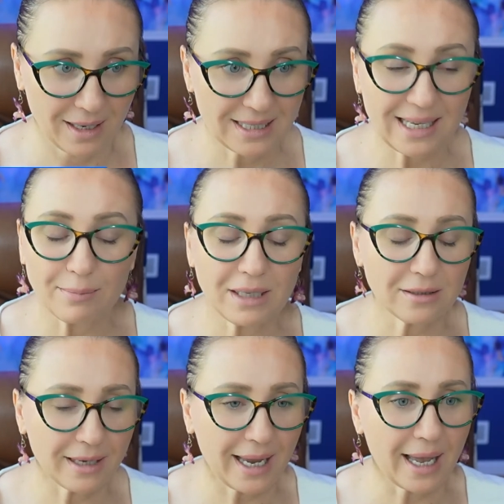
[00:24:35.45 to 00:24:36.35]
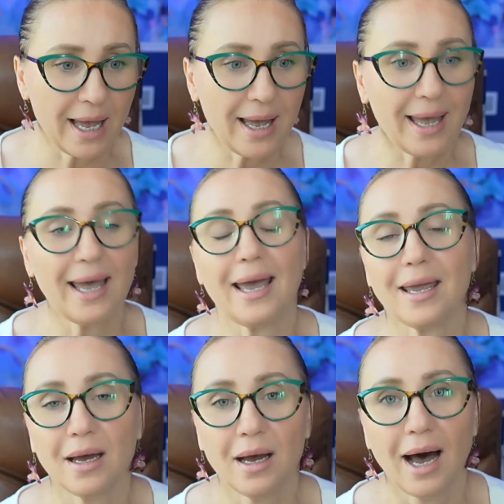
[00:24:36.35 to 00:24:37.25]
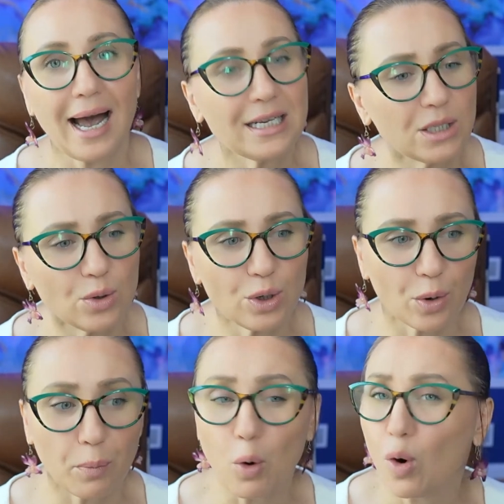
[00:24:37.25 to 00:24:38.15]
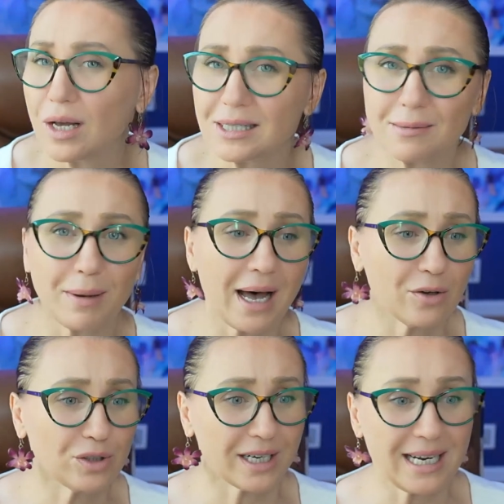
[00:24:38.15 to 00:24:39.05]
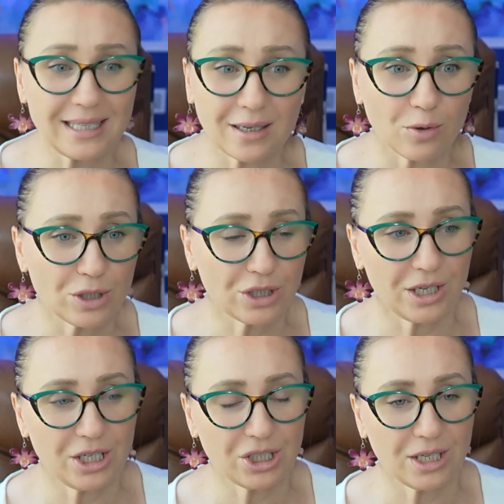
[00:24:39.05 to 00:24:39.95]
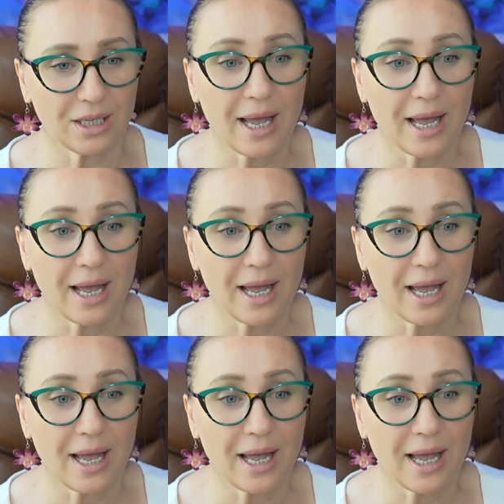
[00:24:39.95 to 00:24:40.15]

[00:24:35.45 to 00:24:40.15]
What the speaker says: Something like, hey, I saw your post about rate negotiation.